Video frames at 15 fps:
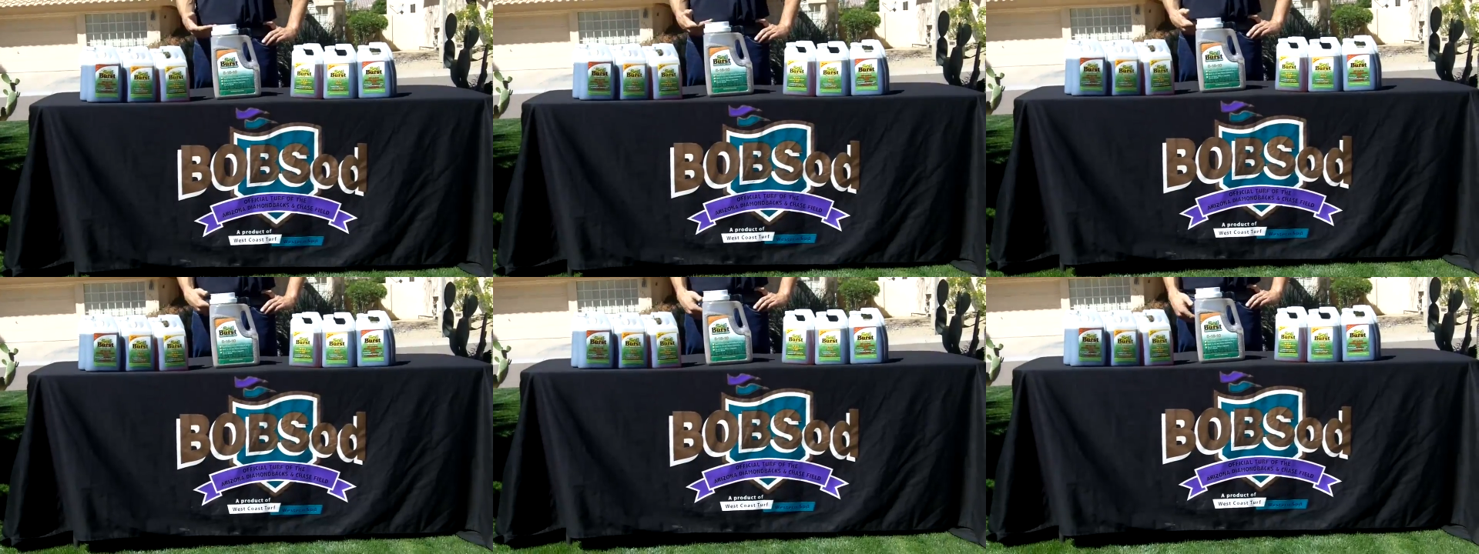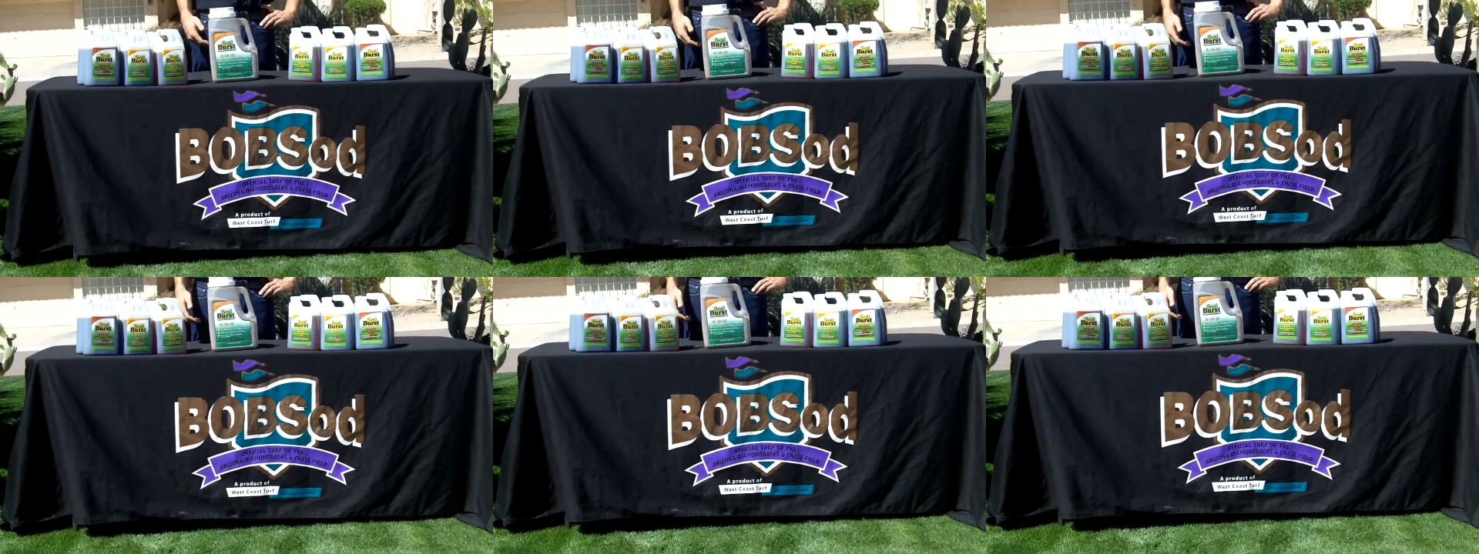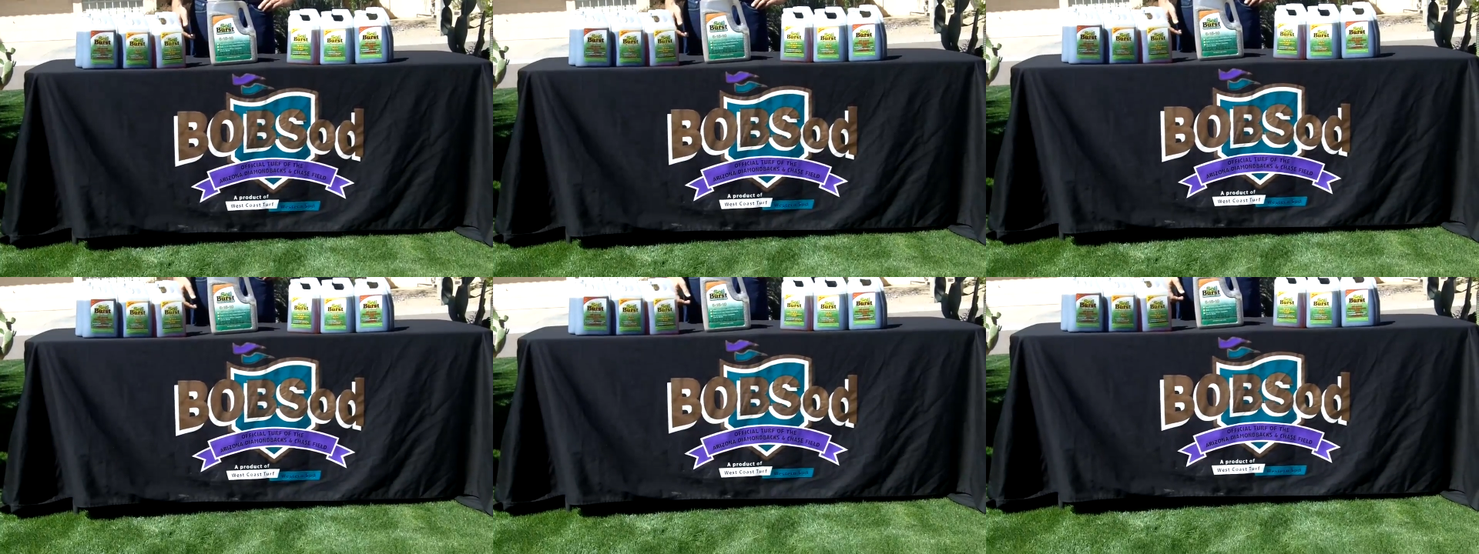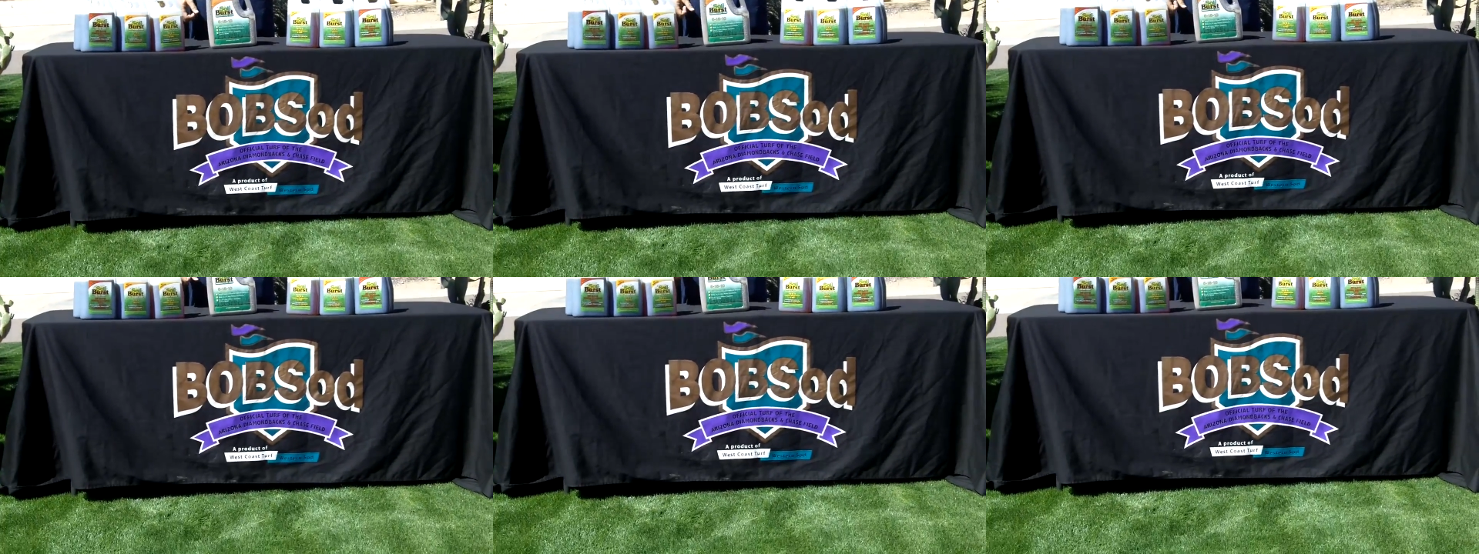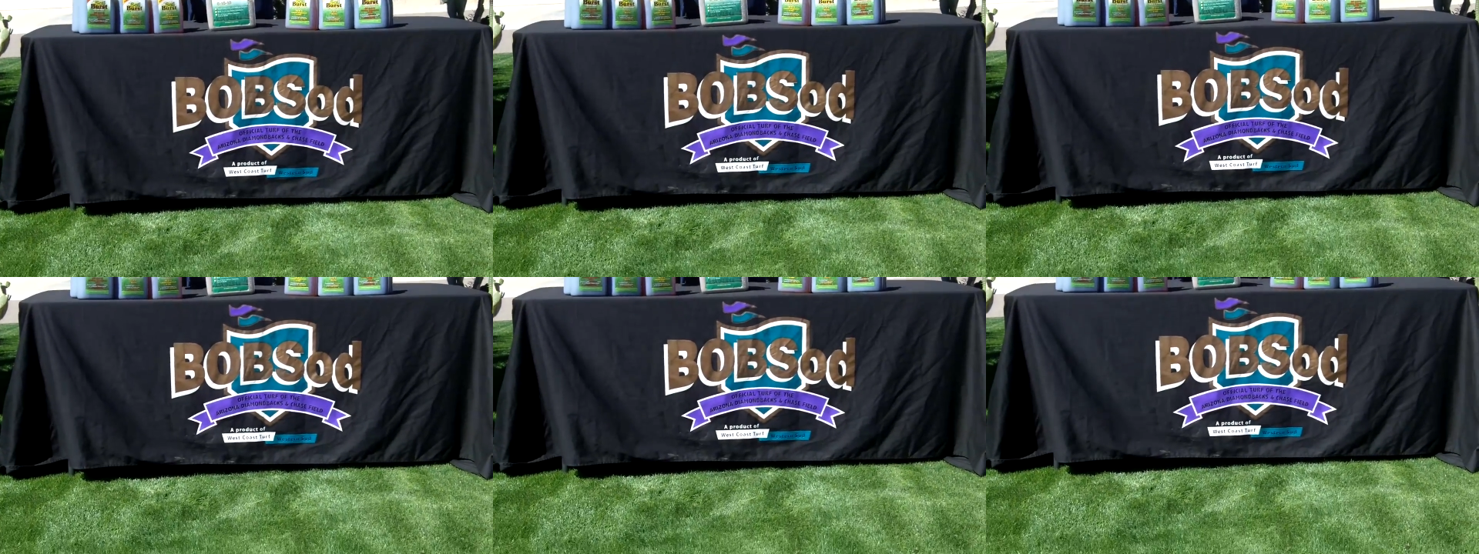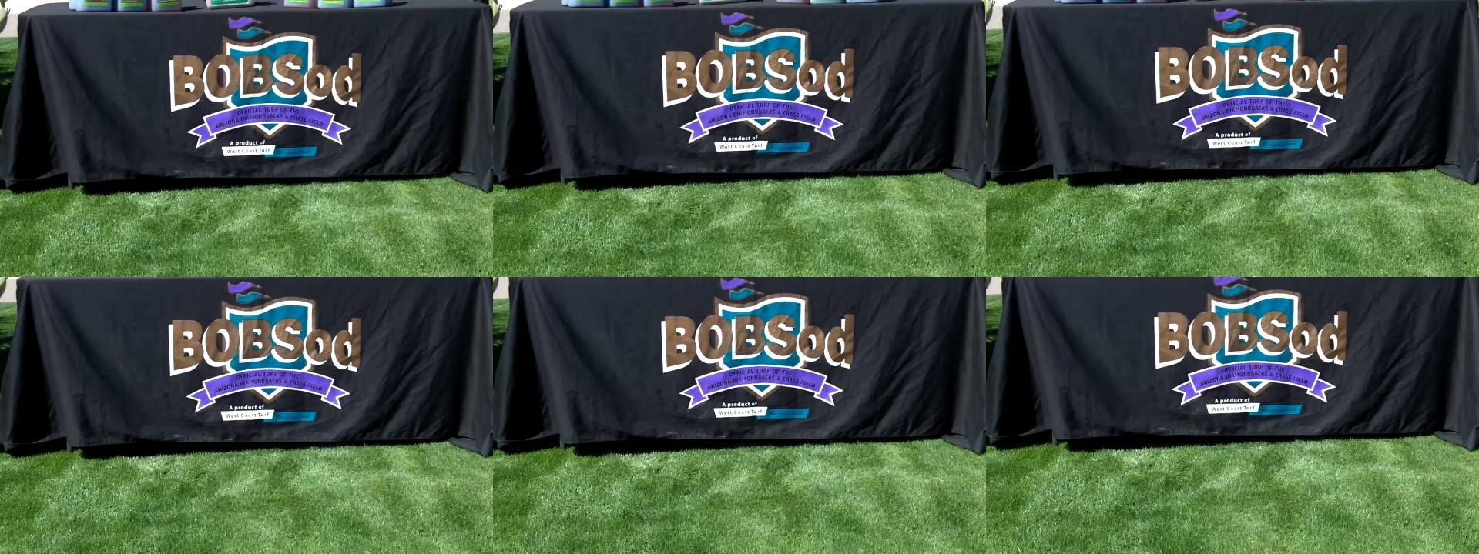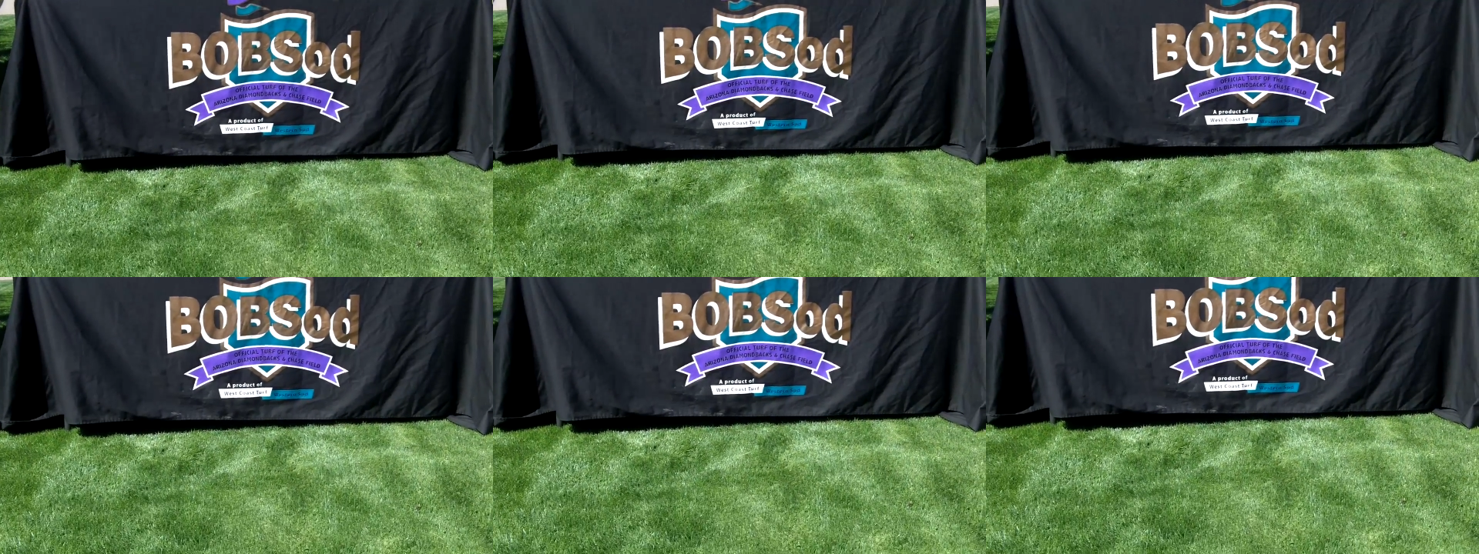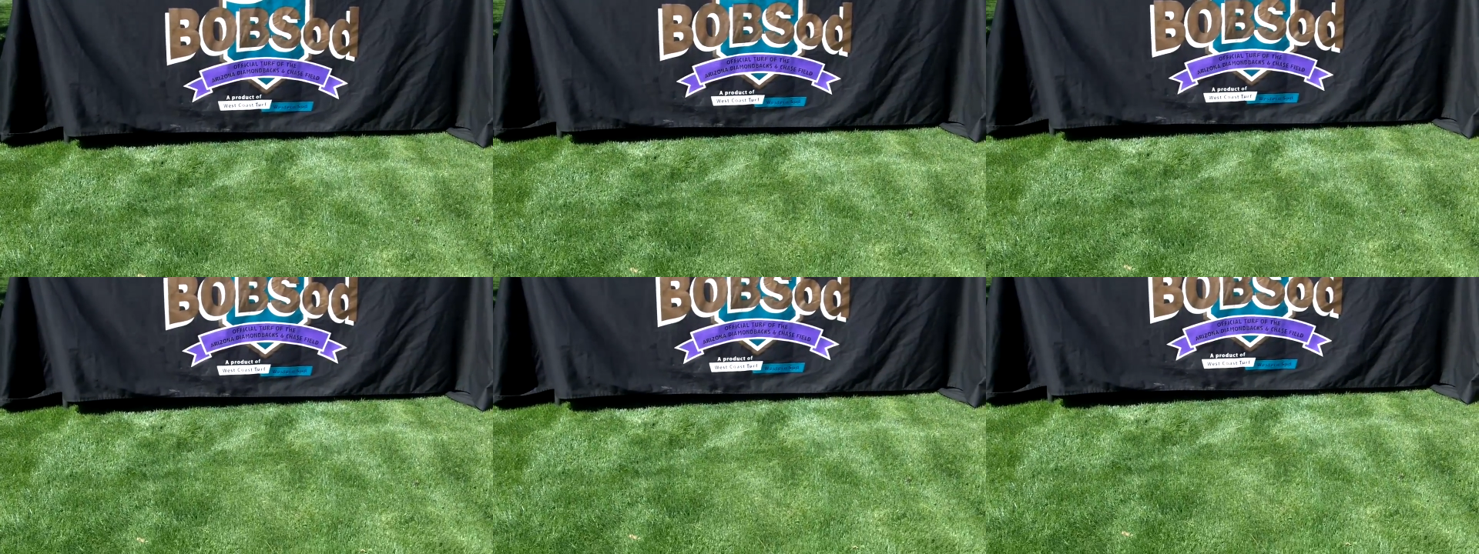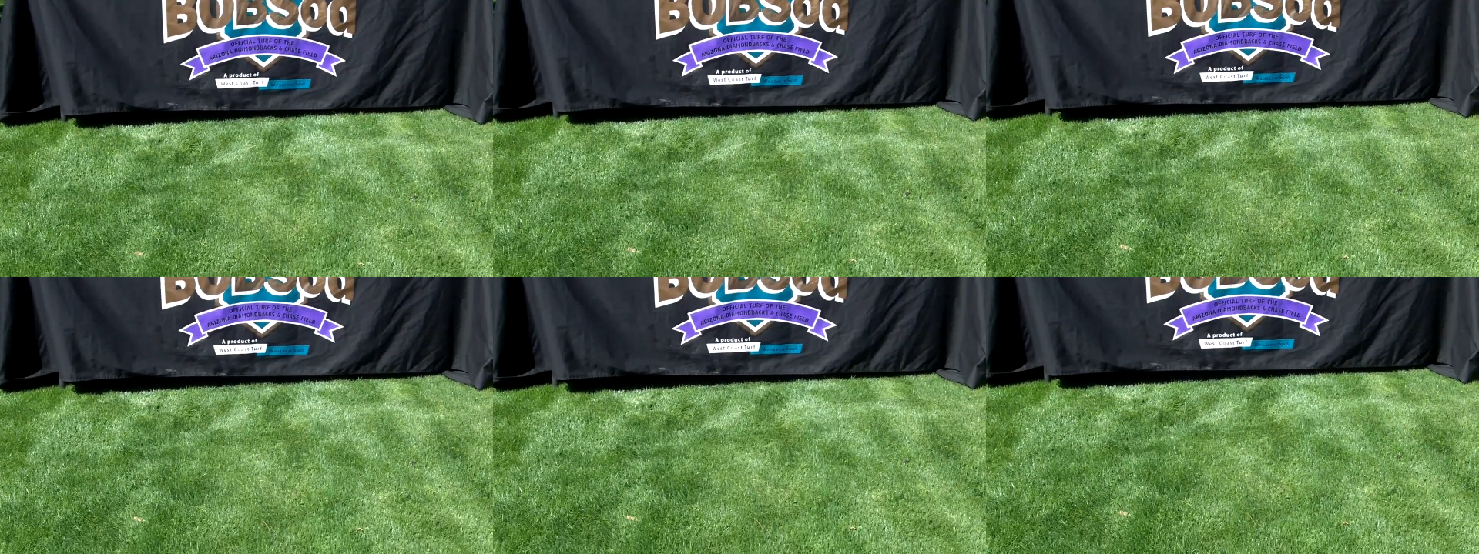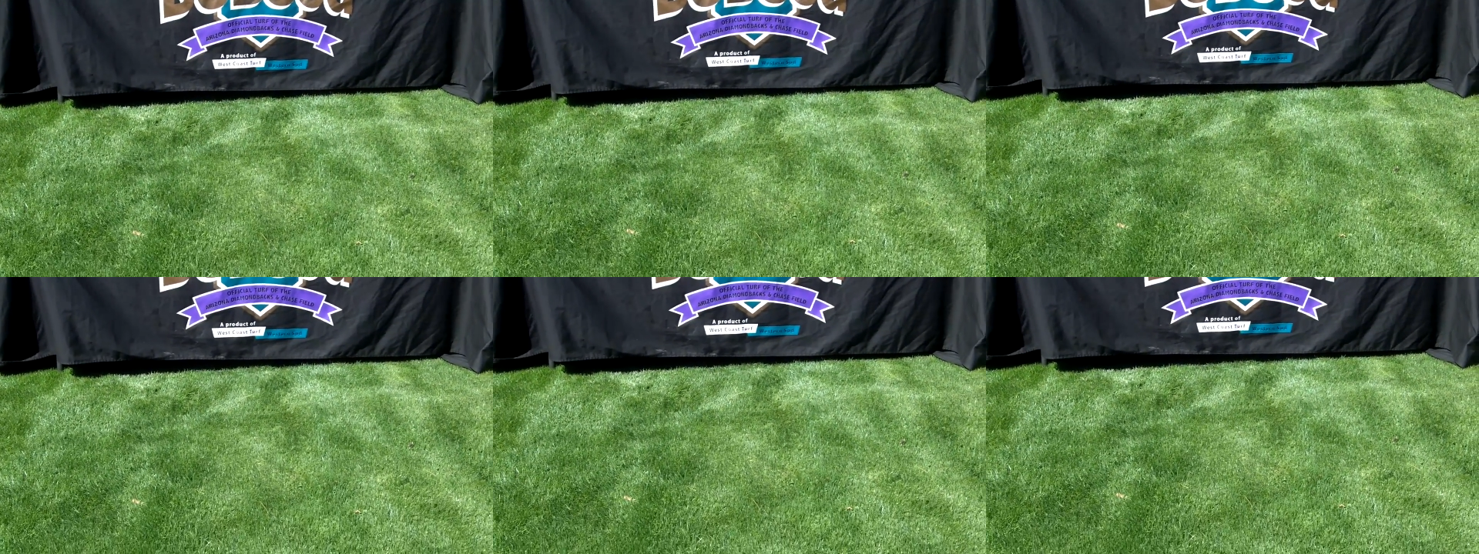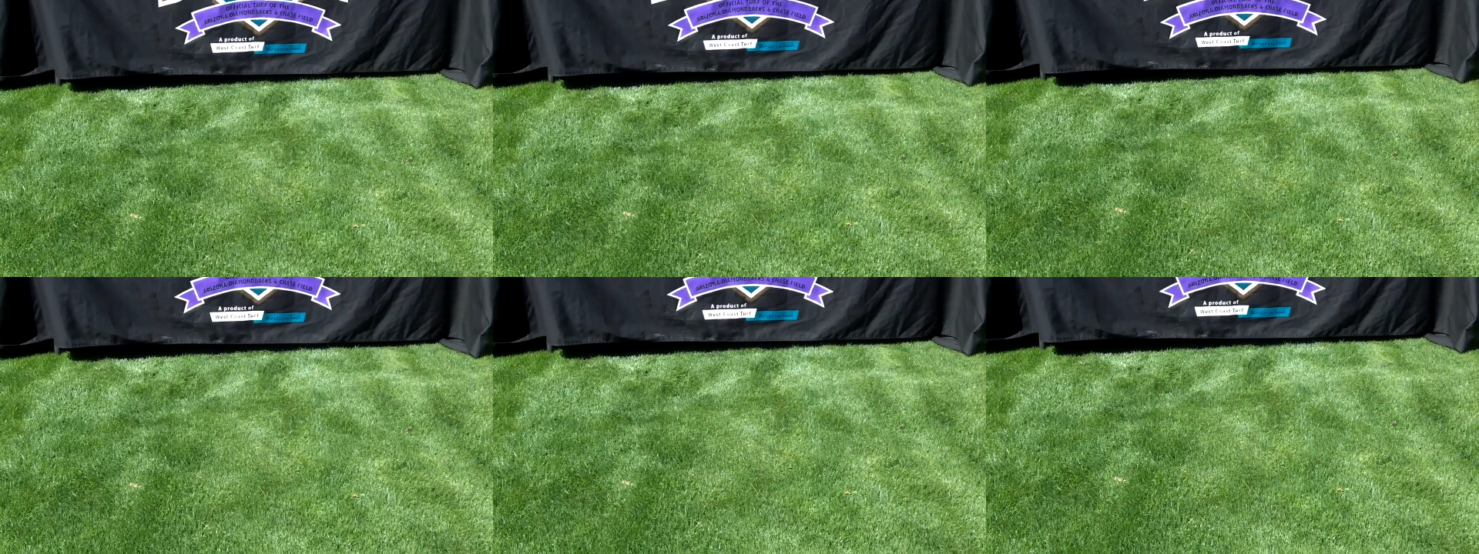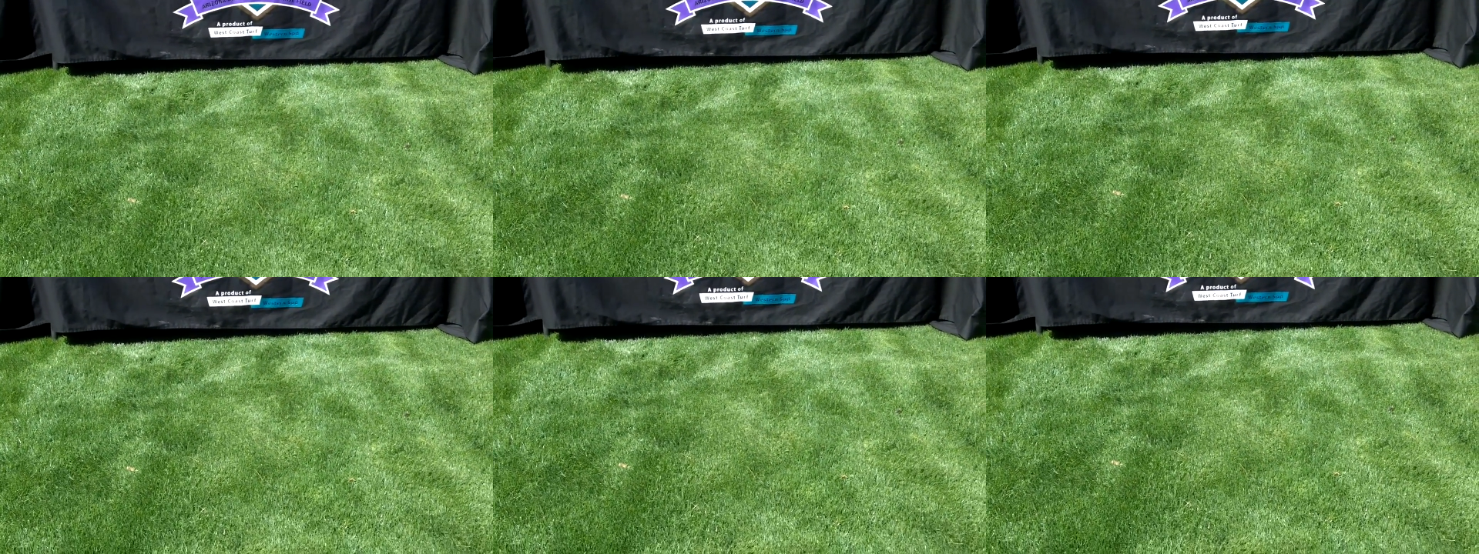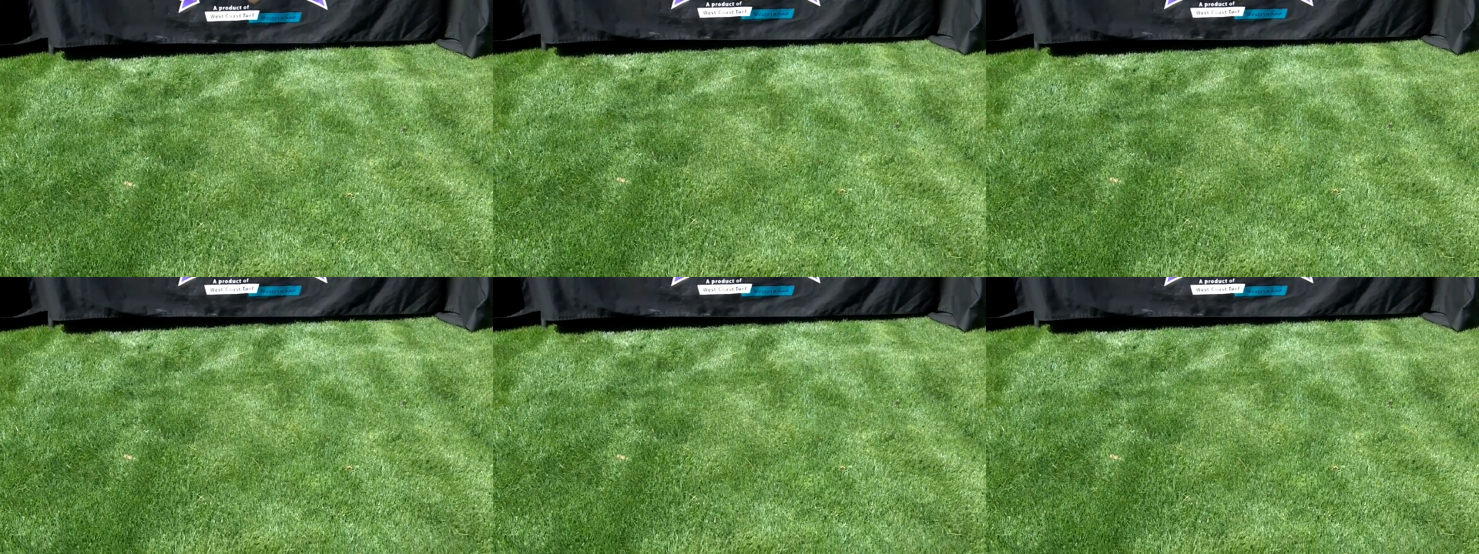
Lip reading: No face is visible, so there are no lips to read.